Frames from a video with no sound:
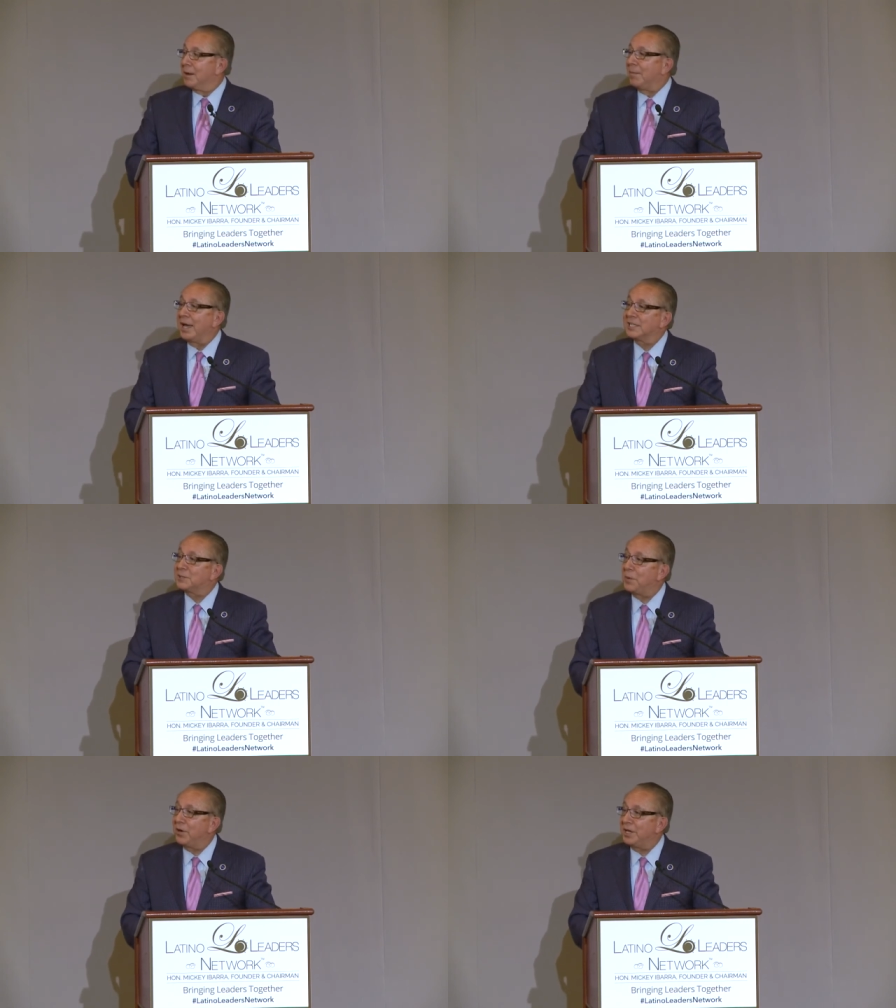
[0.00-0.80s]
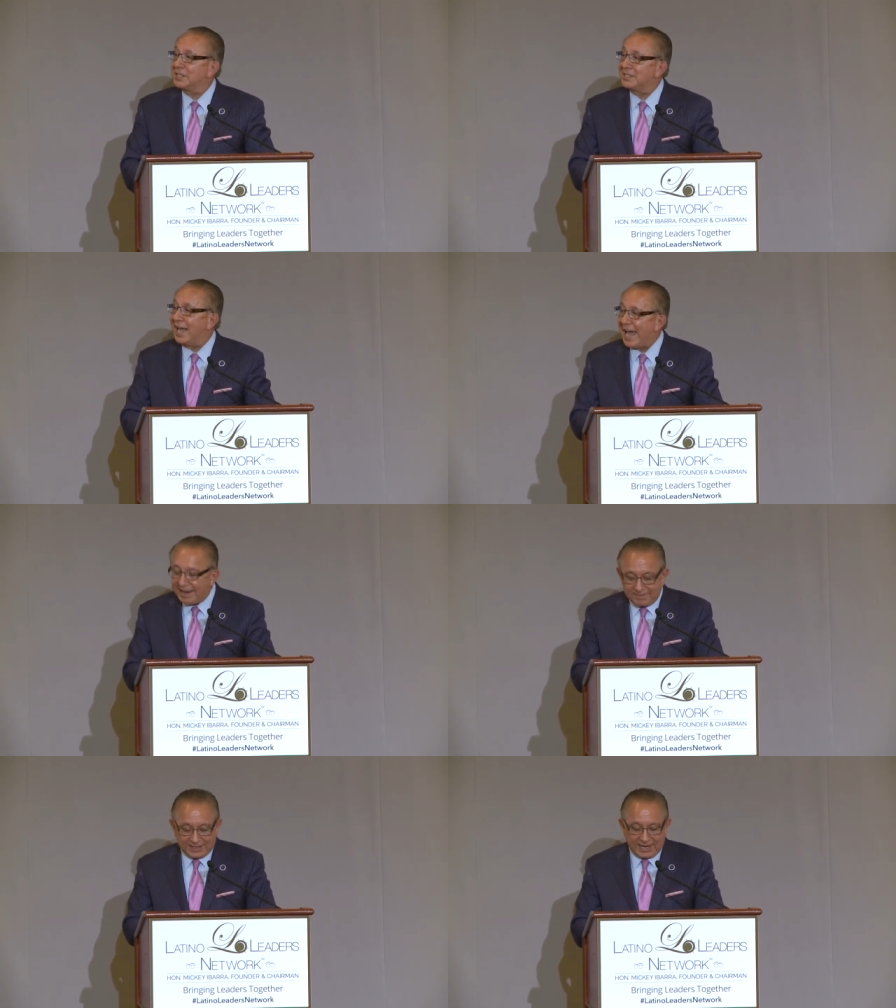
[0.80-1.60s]
my experience
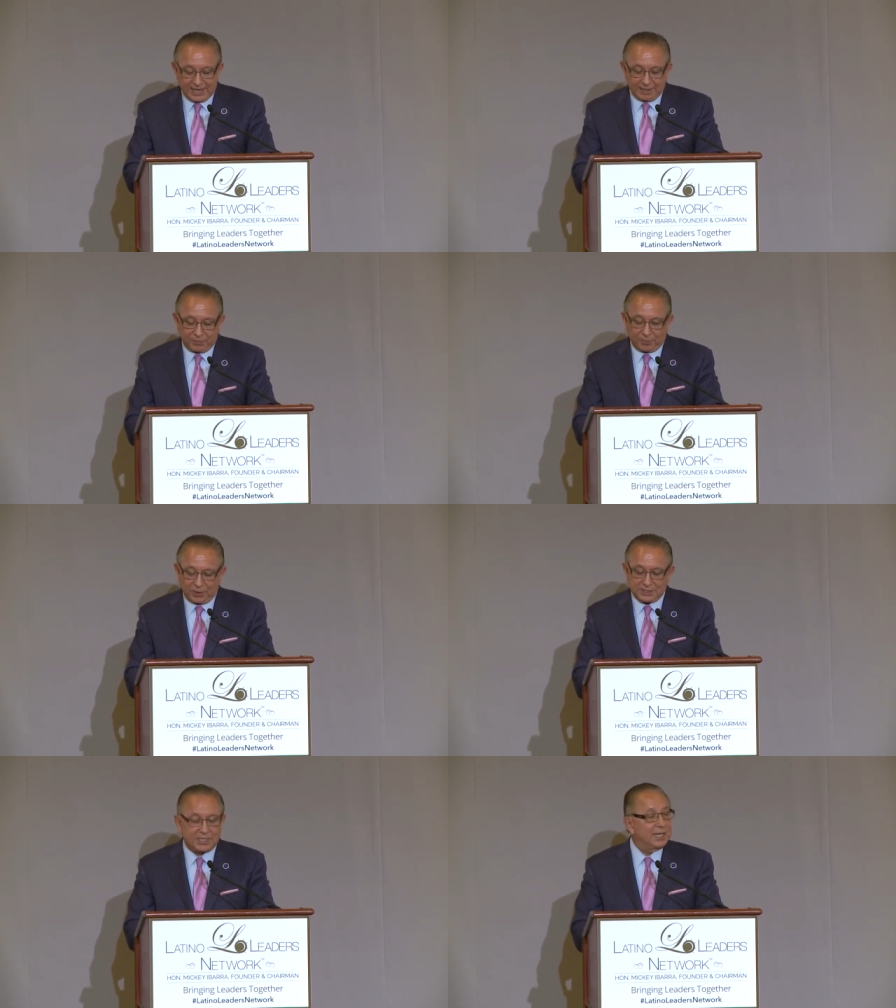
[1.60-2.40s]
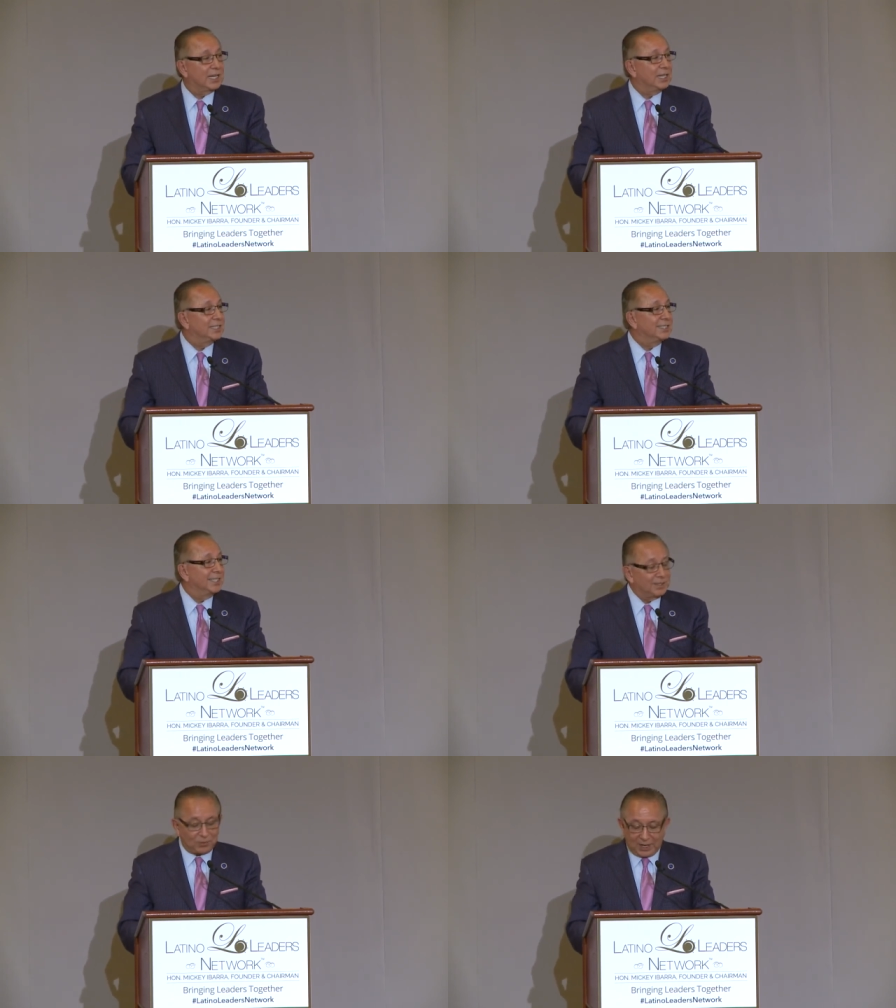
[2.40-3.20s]
advocating for President Clinton
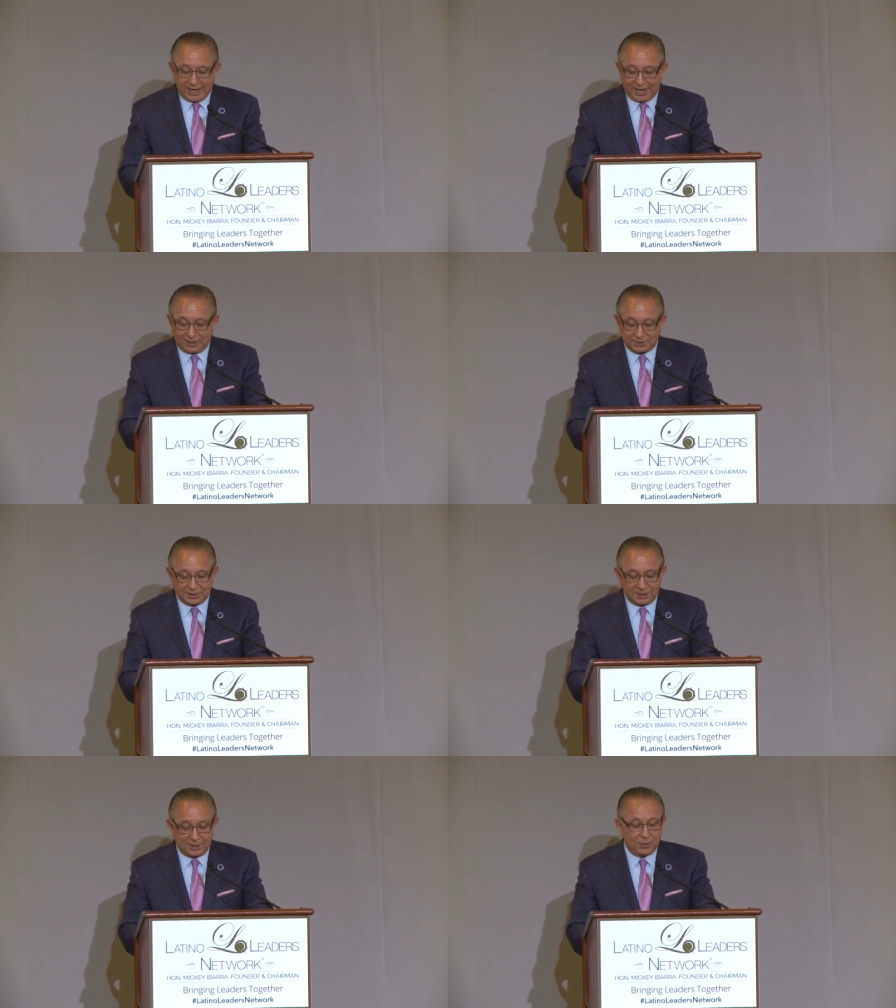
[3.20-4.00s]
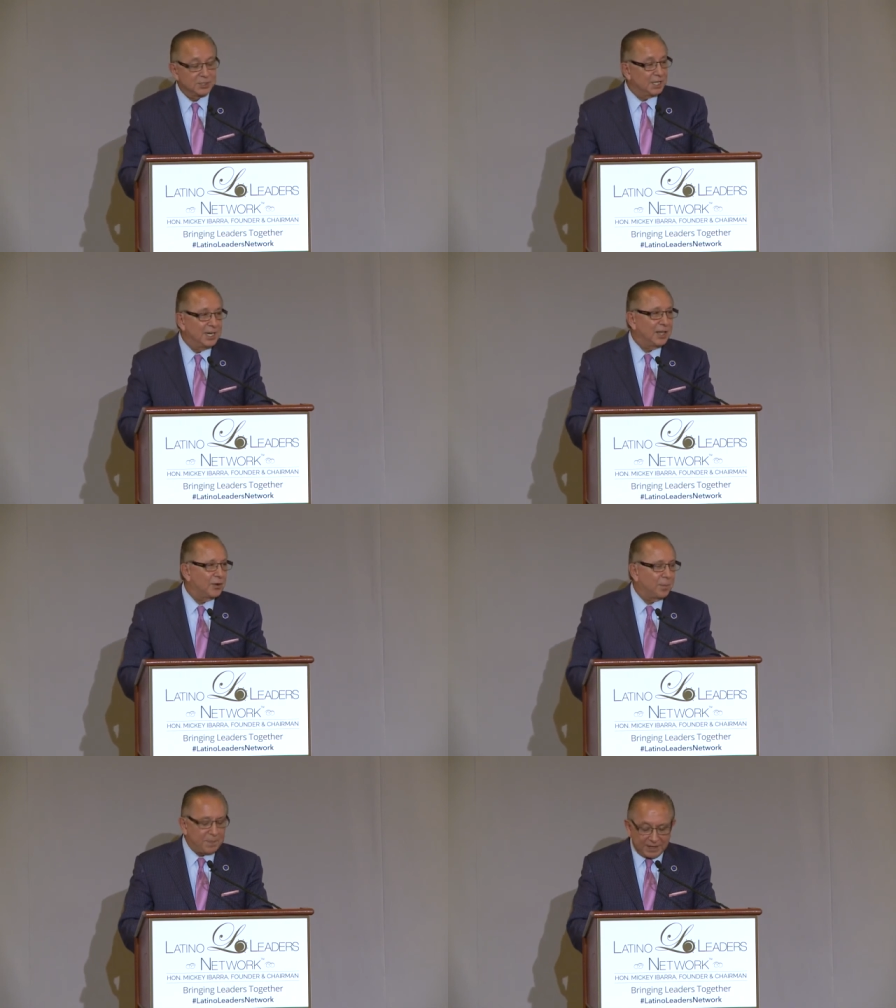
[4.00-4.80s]
at the White House was
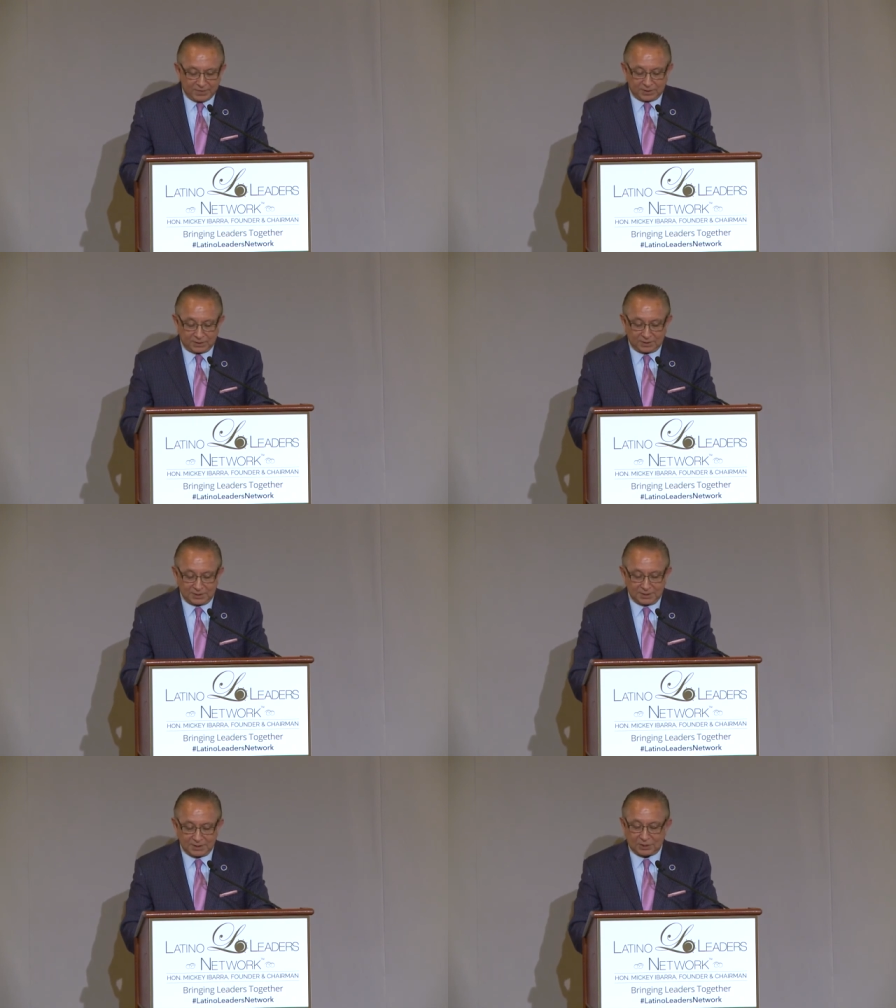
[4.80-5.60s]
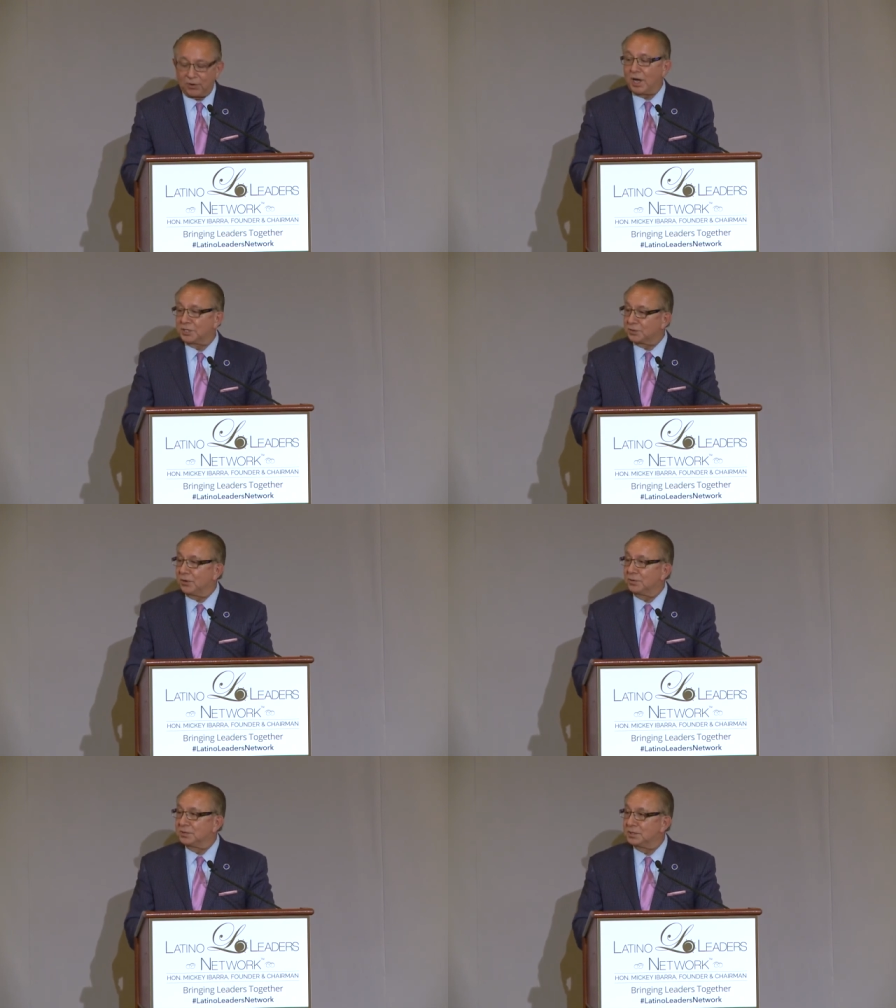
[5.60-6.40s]
another pivotal
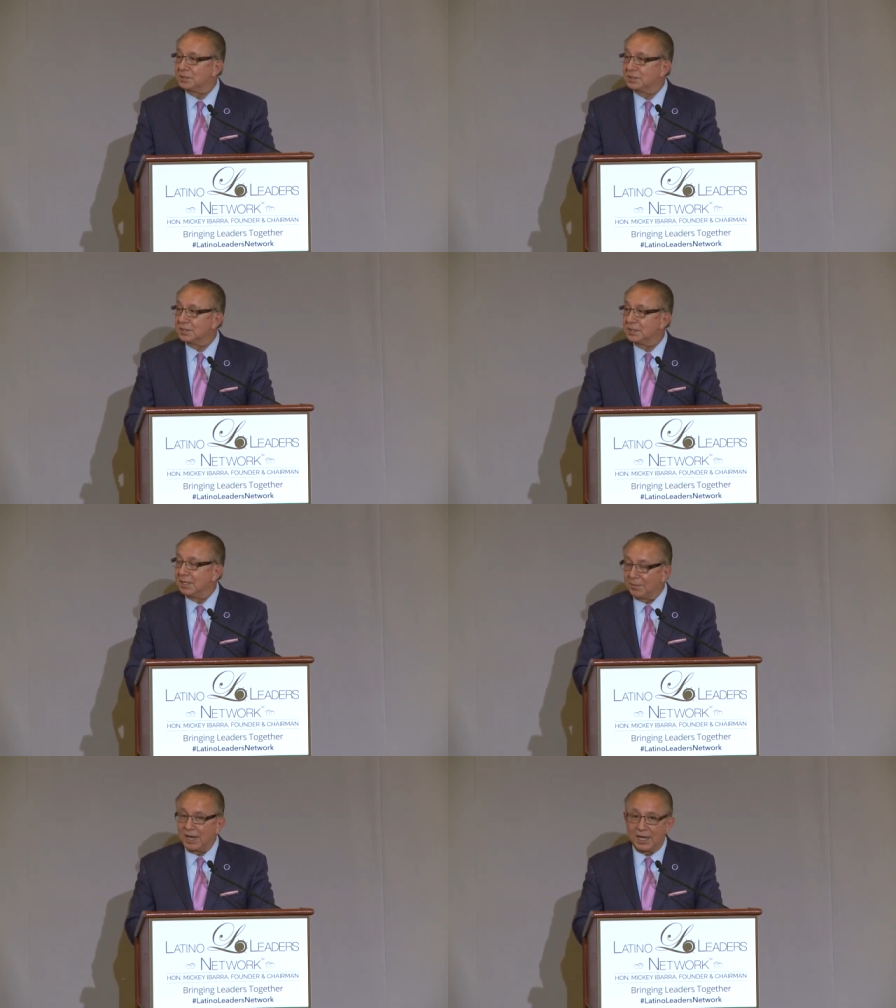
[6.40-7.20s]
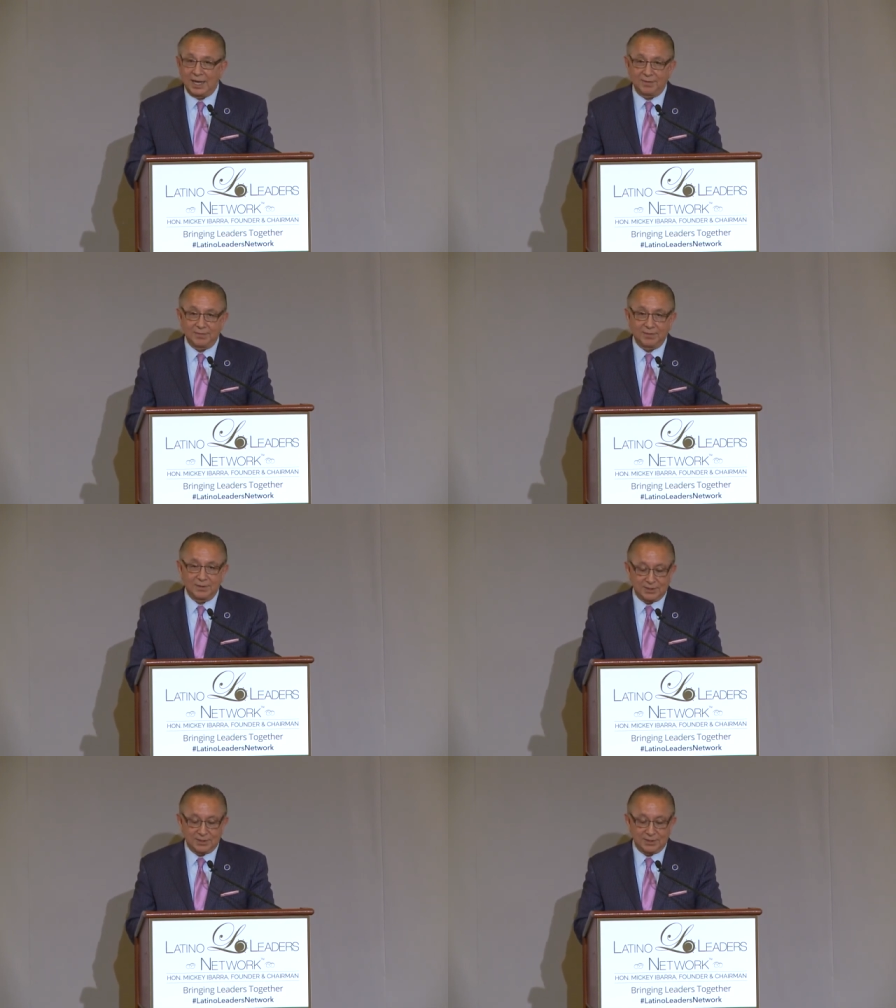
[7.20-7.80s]
crossroads in my life.